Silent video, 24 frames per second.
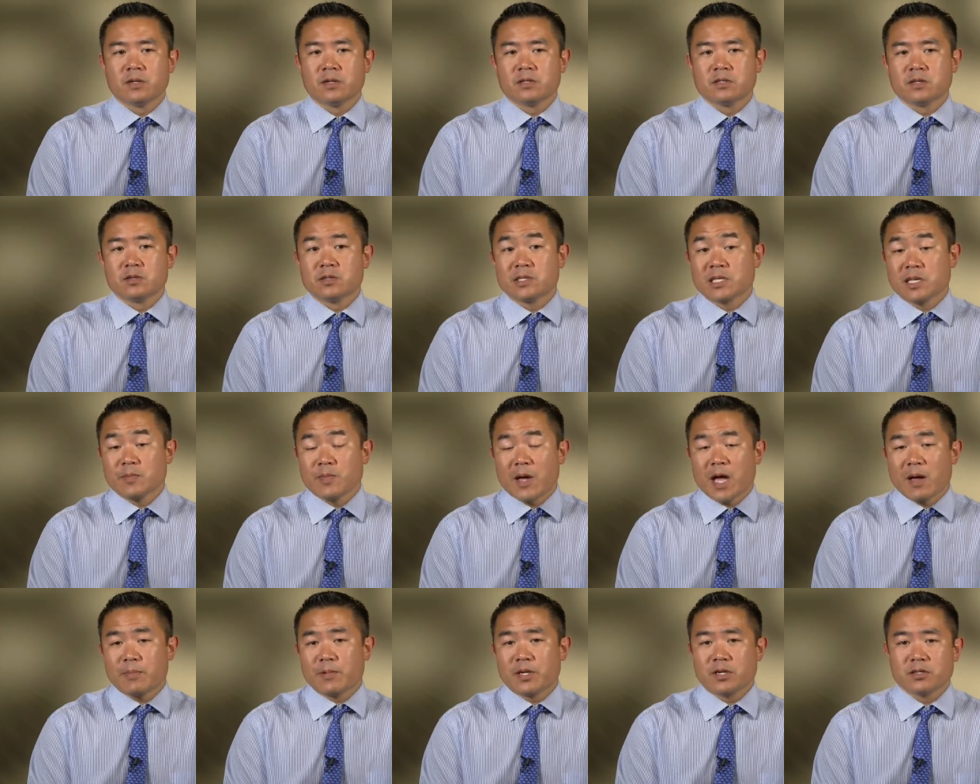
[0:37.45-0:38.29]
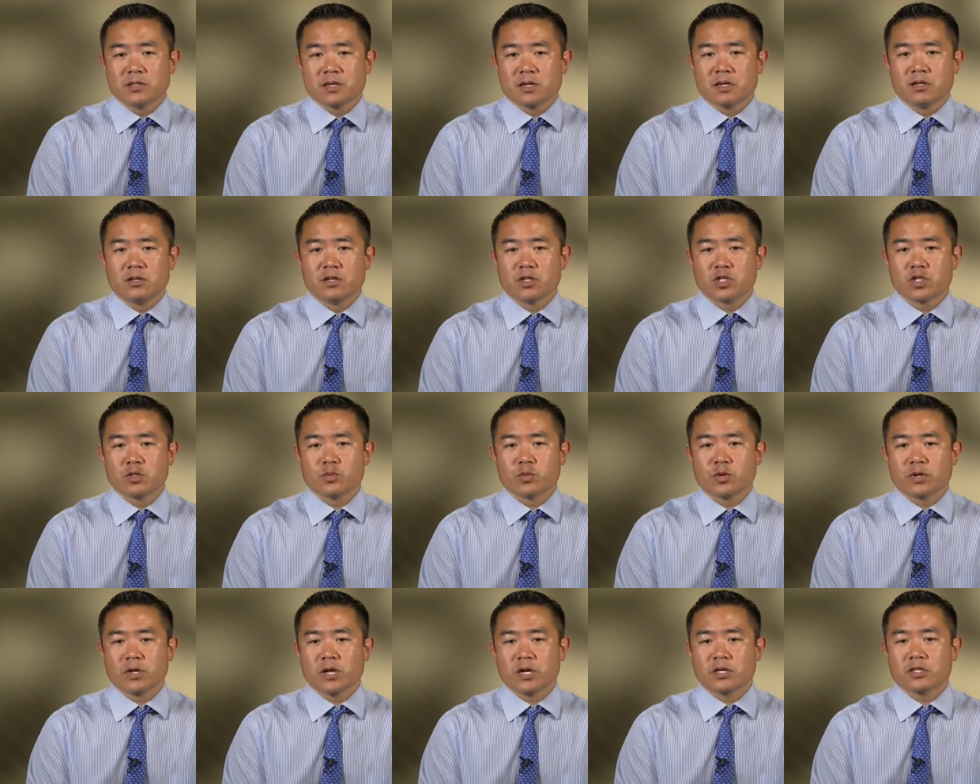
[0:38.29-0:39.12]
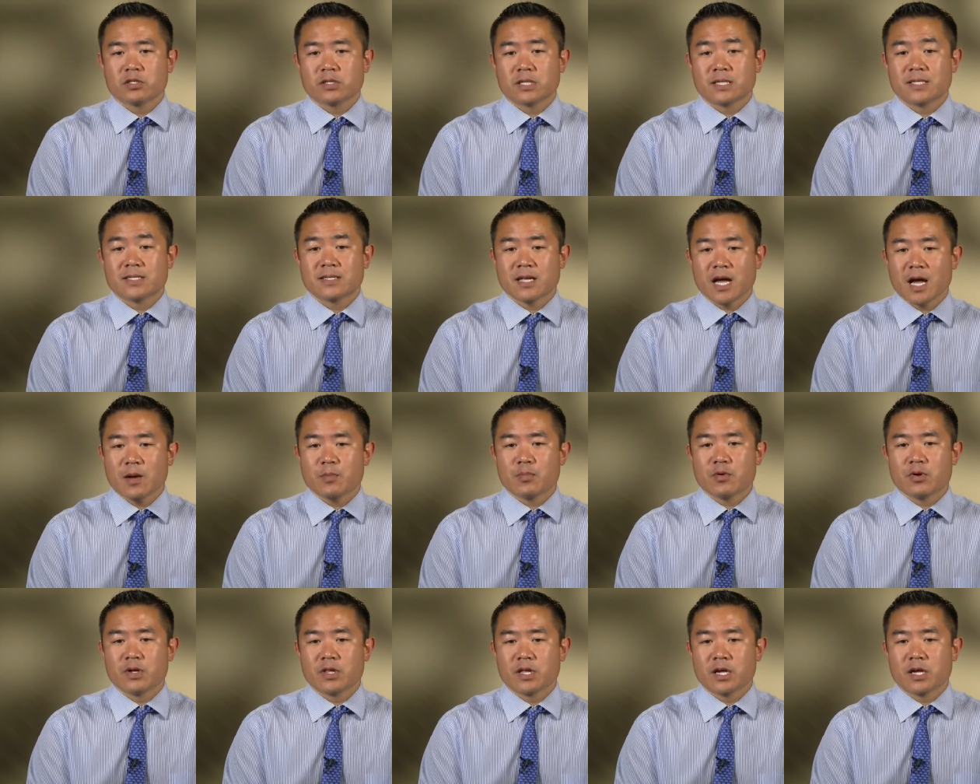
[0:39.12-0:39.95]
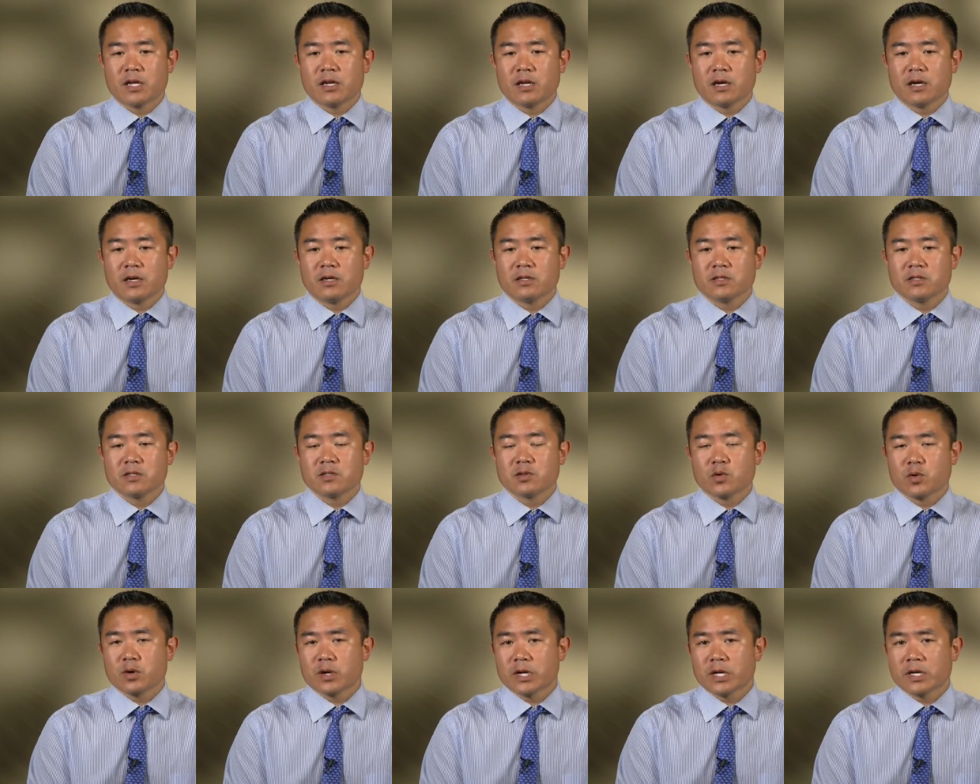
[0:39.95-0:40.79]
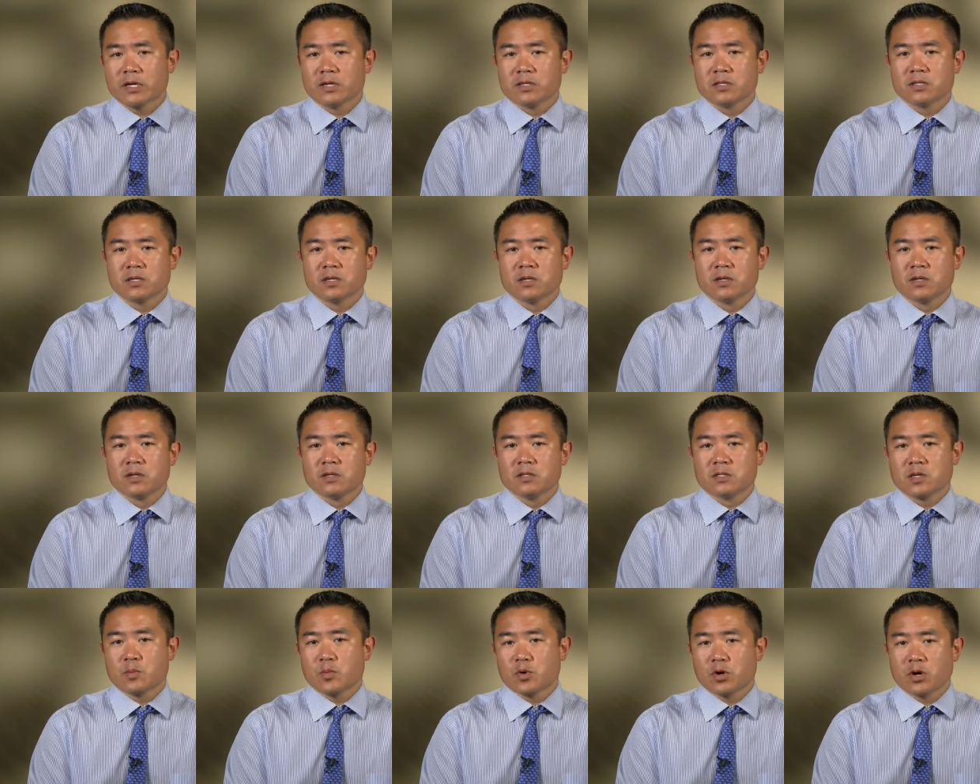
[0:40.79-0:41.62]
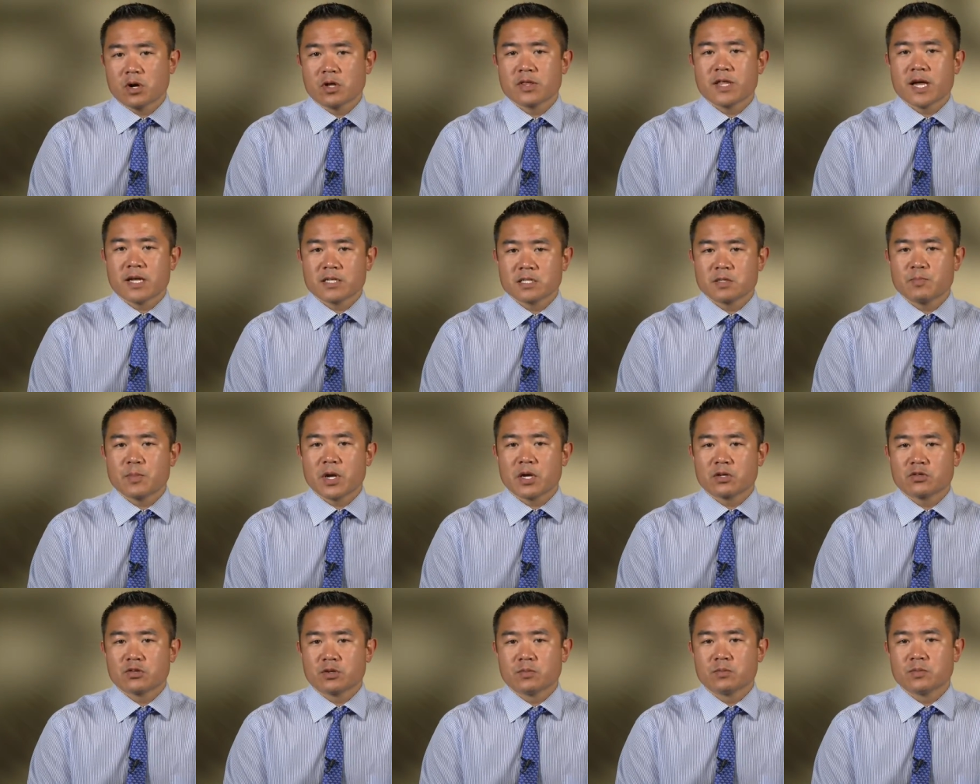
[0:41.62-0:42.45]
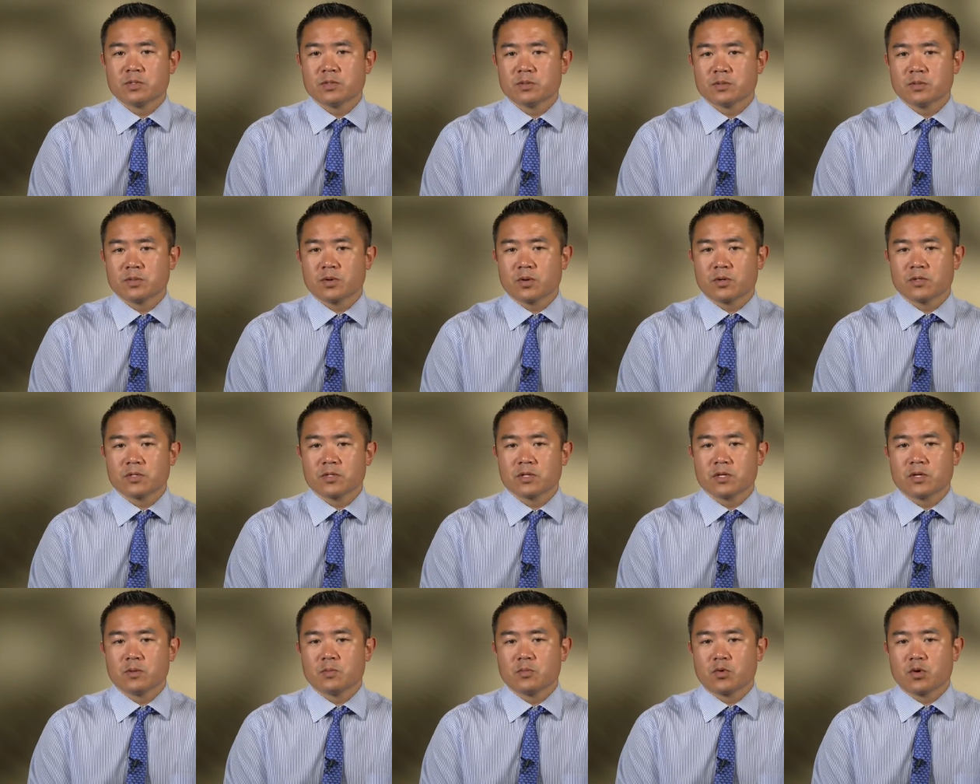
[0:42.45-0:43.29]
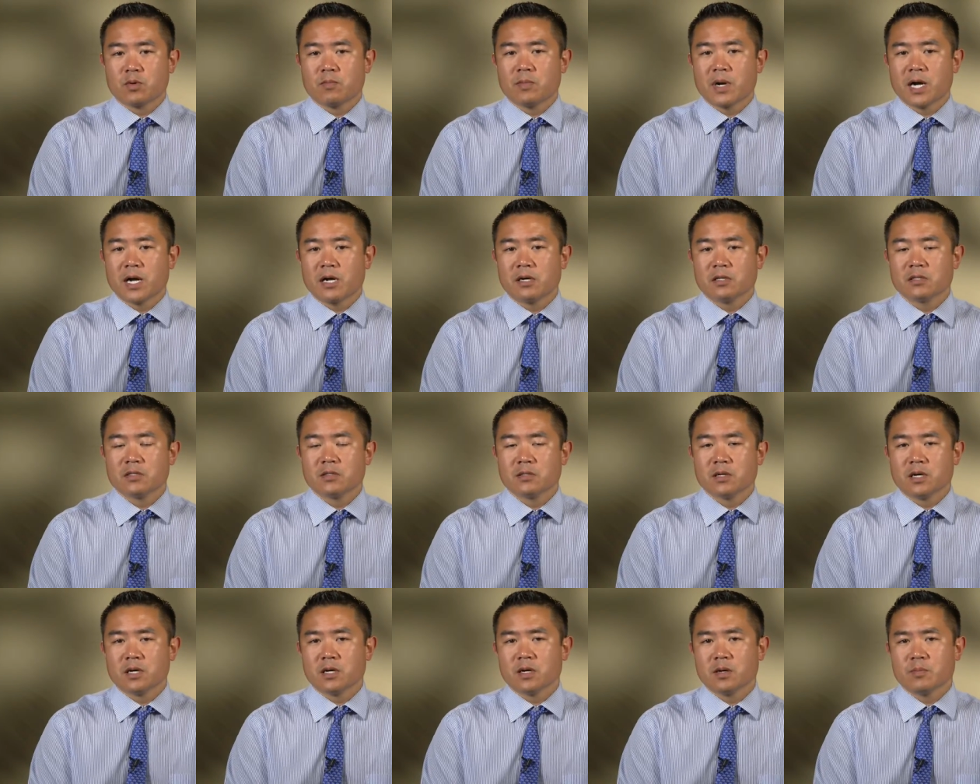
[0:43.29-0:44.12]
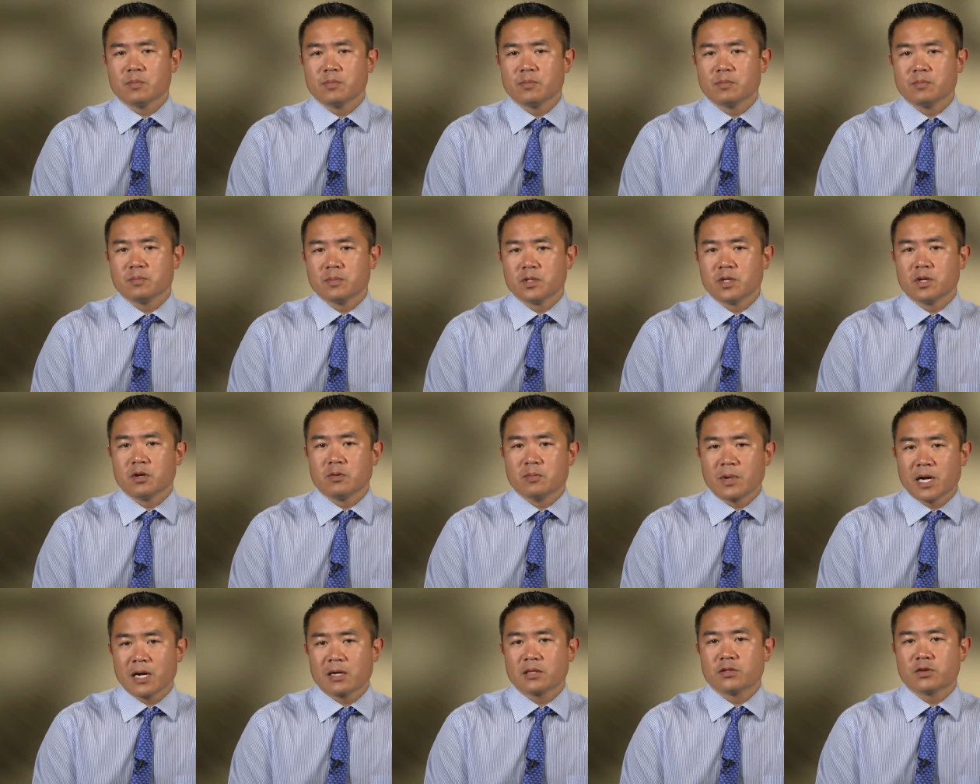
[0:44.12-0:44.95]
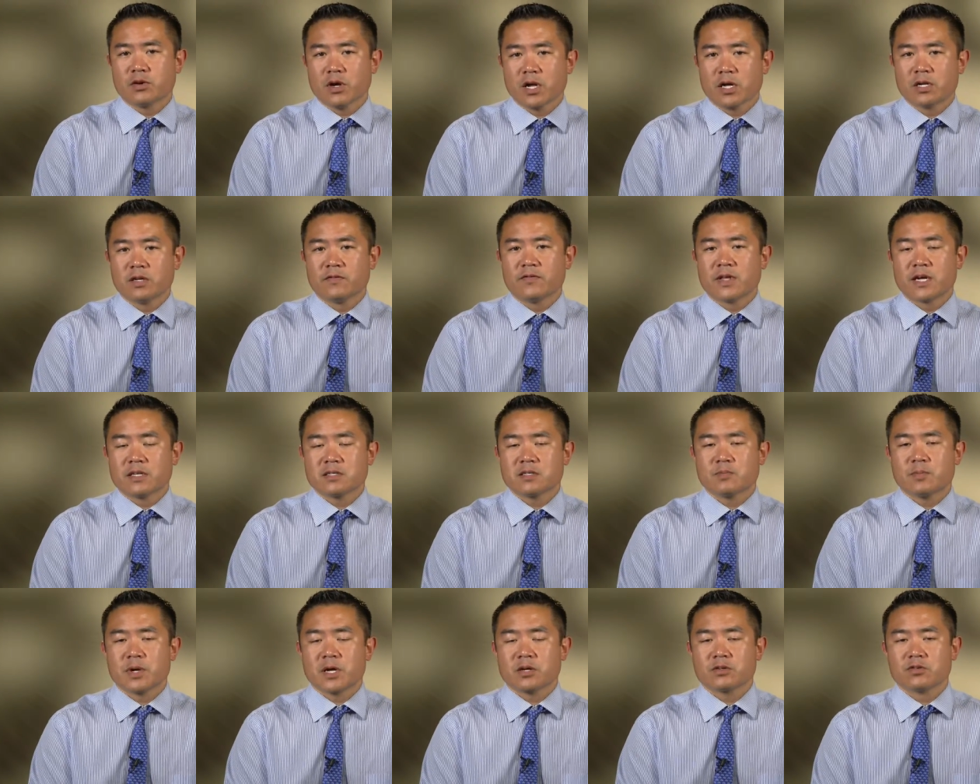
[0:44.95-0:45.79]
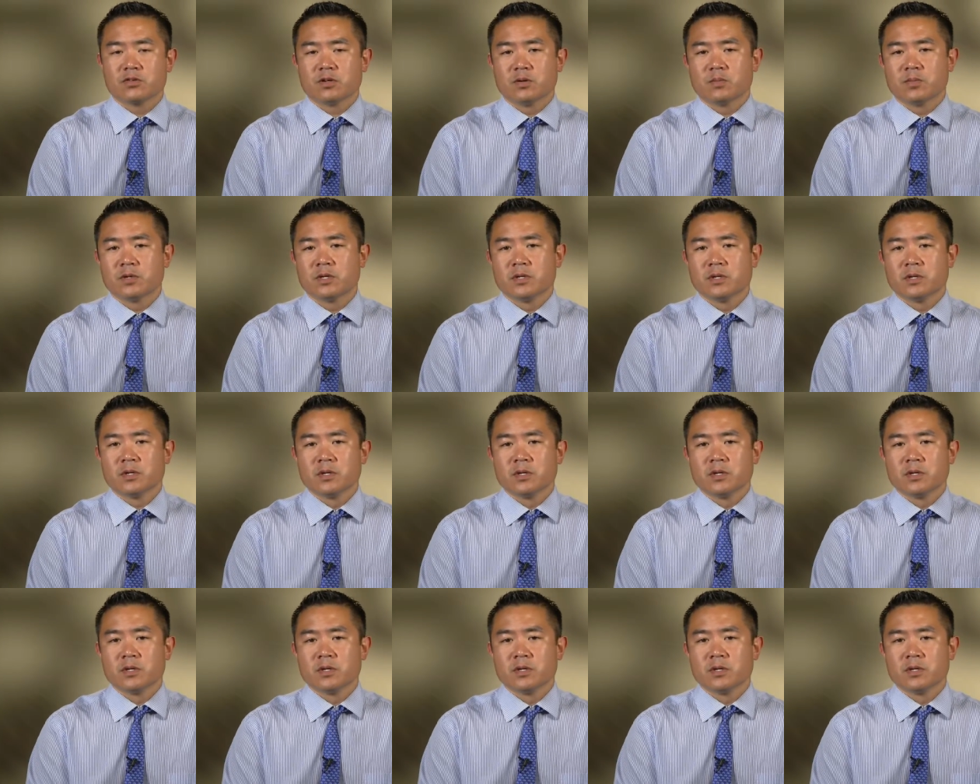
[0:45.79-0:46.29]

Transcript: So sleep apnea is a condition where you actually stop breathing at night. Snoring is somewhere on that spectrum towards the more mild, uh, you know, milder end of that spectrum.